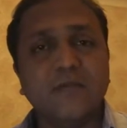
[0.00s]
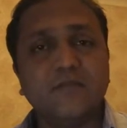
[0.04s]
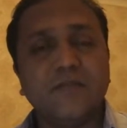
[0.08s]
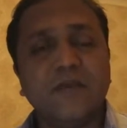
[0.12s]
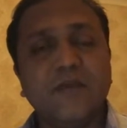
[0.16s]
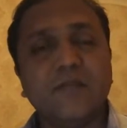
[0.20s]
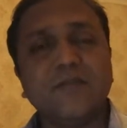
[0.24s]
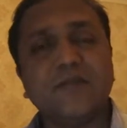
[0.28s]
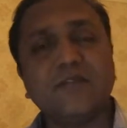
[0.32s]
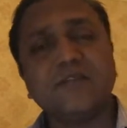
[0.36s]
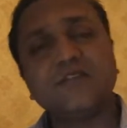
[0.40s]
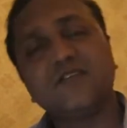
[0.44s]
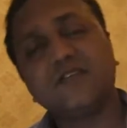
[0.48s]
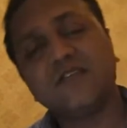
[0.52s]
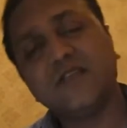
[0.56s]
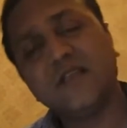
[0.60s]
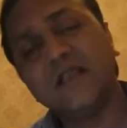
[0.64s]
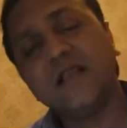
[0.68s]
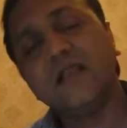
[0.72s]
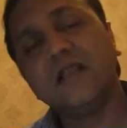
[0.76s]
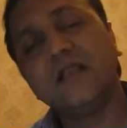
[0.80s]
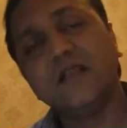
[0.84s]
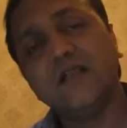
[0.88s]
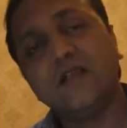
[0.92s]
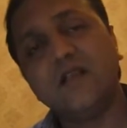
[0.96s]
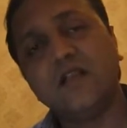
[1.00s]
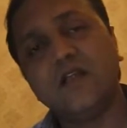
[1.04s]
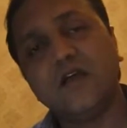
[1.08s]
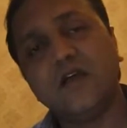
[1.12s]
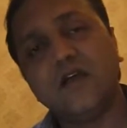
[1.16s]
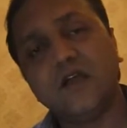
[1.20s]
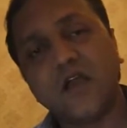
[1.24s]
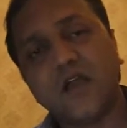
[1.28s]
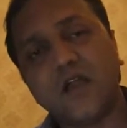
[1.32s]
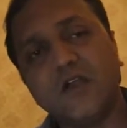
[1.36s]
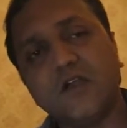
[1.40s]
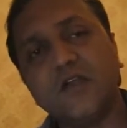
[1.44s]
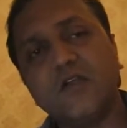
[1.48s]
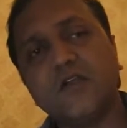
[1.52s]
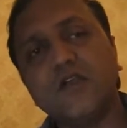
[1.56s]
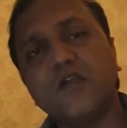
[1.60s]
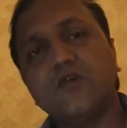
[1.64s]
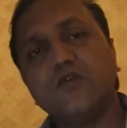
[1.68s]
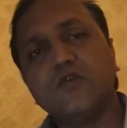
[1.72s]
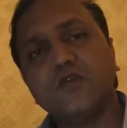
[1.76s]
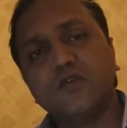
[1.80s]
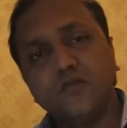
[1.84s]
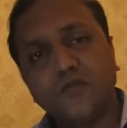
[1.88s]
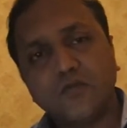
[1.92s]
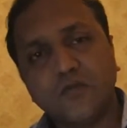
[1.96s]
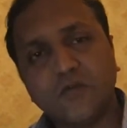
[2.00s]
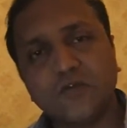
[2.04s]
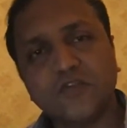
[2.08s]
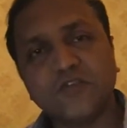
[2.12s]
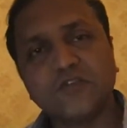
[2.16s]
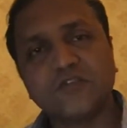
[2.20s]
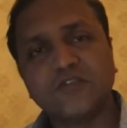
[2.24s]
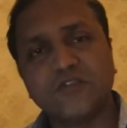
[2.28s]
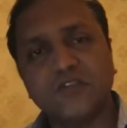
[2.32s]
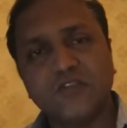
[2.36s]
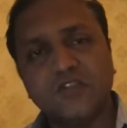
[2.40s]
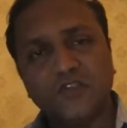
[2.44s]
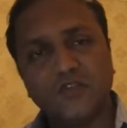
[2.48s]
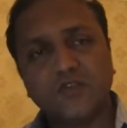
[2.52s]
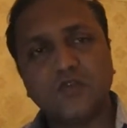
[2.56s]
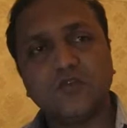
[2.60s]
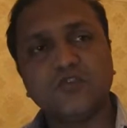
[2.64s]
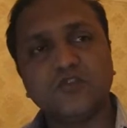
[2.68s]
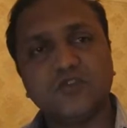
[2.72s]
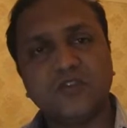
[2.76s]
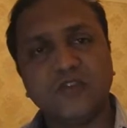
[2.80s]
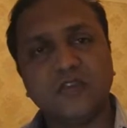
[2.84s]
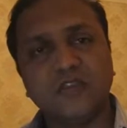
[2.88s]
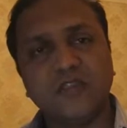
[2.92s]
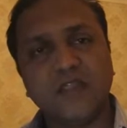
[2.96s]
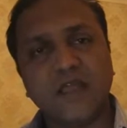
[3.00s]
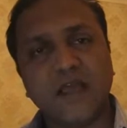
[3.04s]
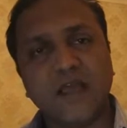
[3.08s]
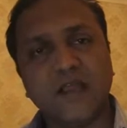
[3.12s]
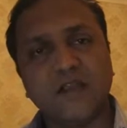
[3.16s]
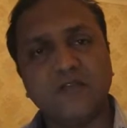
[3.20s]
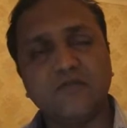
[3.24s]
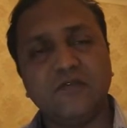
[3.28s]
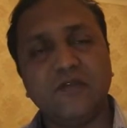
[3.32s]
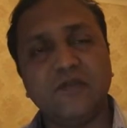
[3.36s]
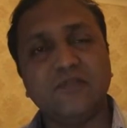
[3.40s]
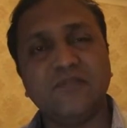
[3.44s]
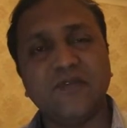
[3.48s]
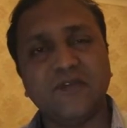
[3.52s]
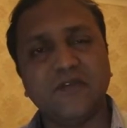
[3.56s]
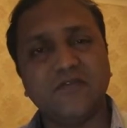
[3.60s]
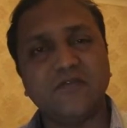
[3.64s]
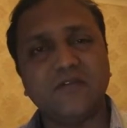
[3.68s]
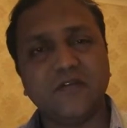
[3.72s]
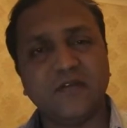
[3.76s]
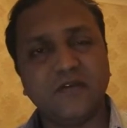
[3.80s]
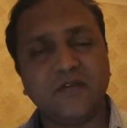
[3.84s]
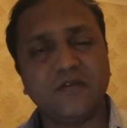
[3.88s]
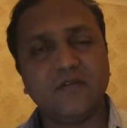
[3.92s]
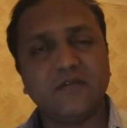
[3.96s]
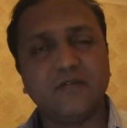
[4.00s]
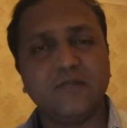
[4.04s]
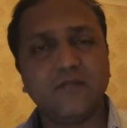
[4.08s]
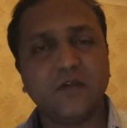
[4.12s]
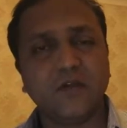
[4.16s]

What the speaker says: People still continue to force this notion that we prefer